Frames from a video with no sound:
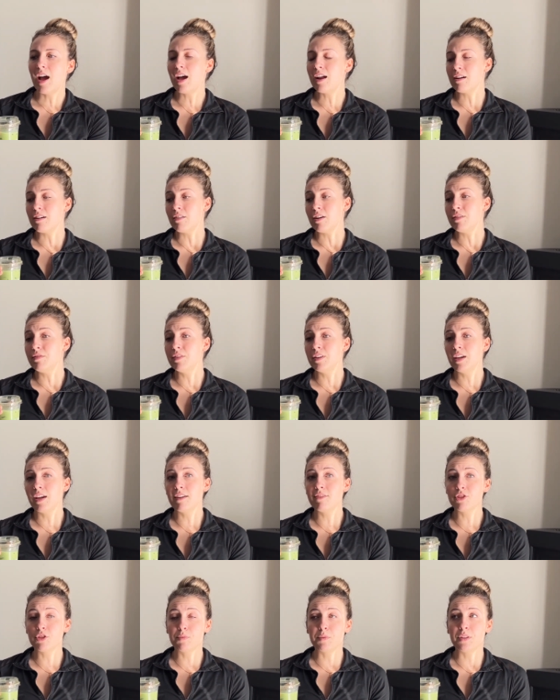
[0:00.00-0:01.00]
I don't know. I feel like
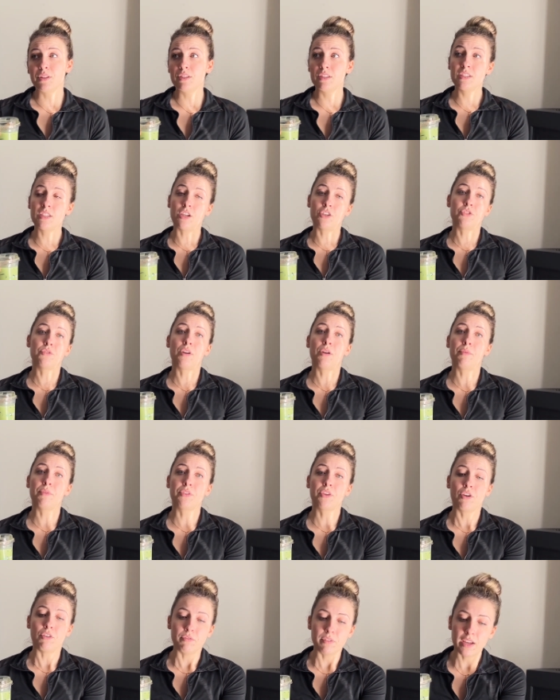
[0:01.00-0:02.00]
I've just been such a rut
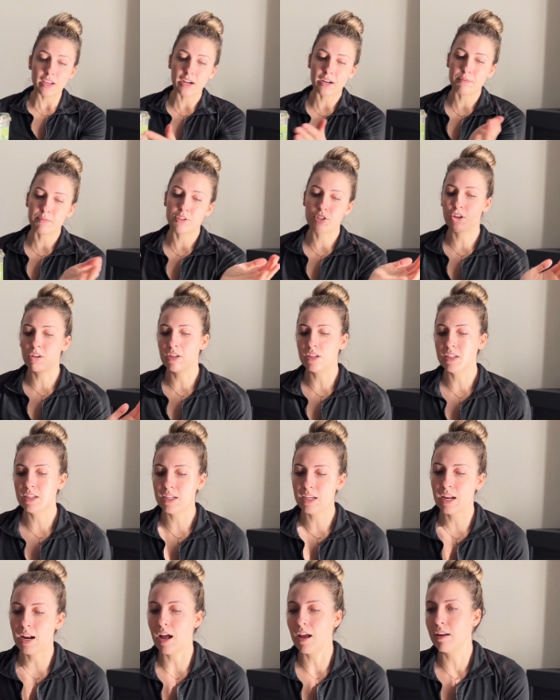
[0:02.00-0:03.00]
with COVID and I'm starting to
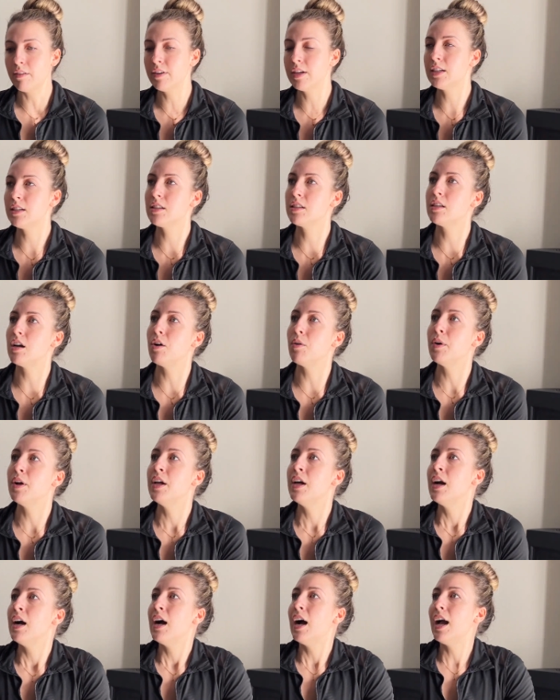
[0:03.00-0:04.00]
get out of it. So
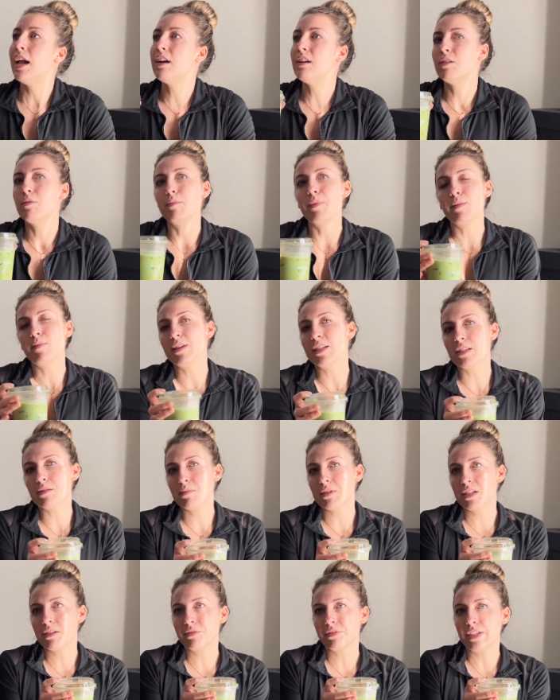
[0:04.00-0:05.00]
I don't know, maybe some
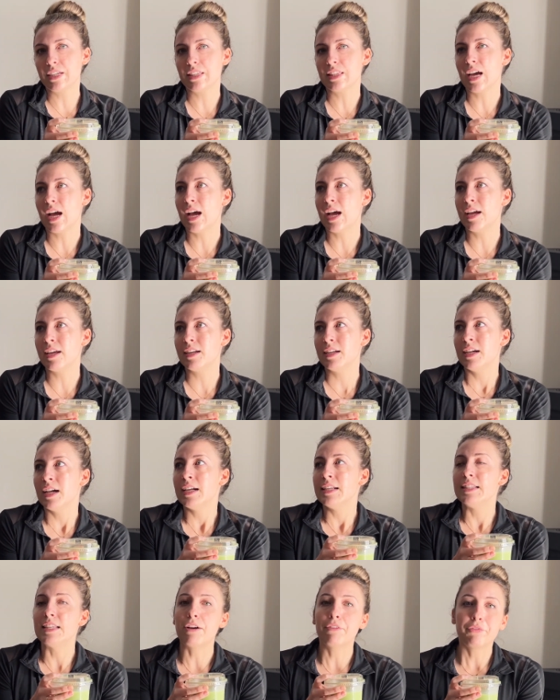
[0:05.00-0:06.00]
stuff like that.
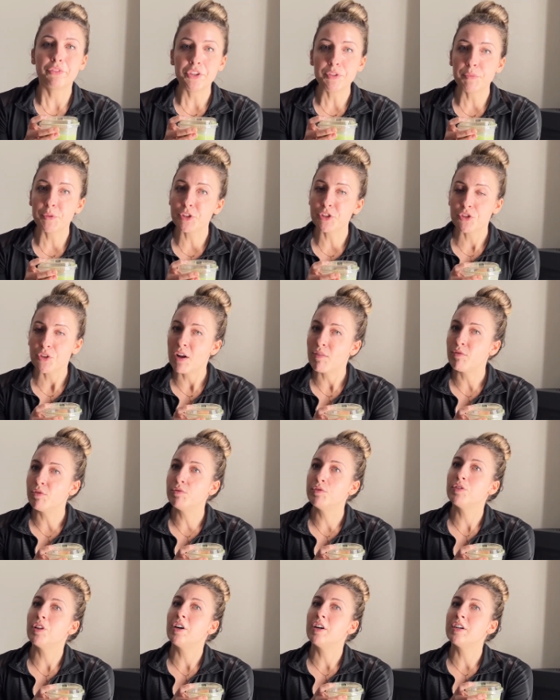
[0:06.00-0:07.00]
Definitely more travel
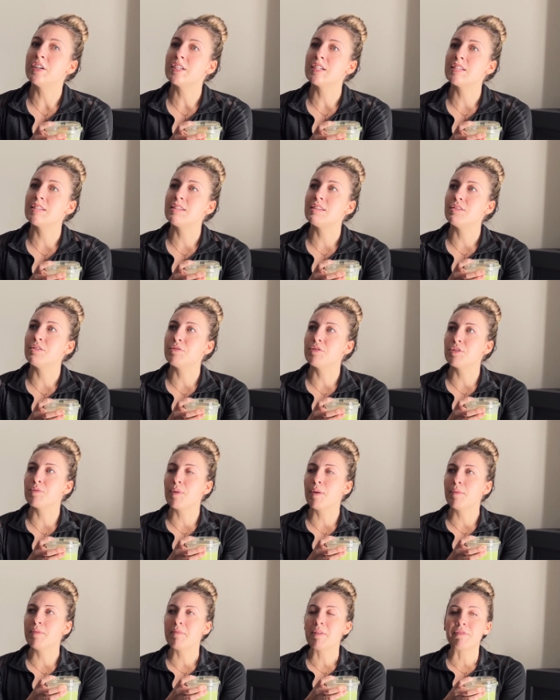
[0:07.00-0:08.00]
vlogs. Those are
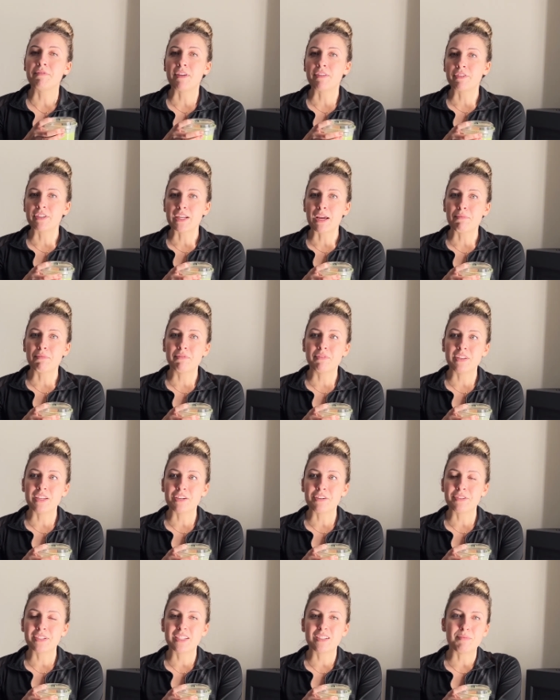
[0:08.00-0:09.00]
probably my favorite type of
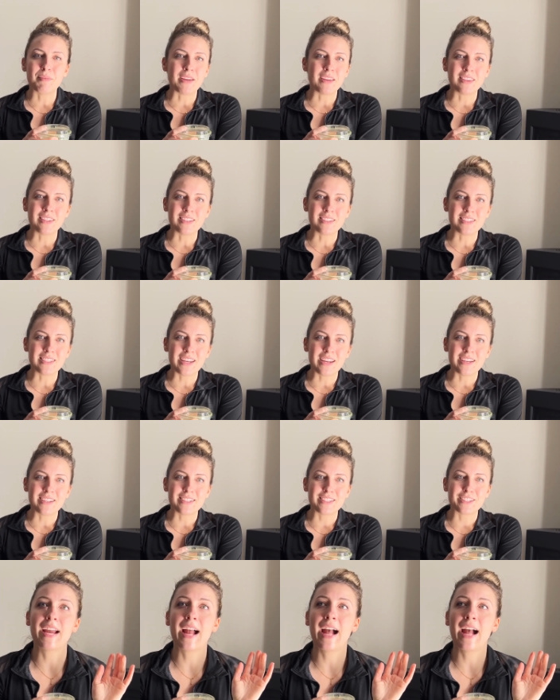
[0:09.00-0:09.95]
videos to make these days.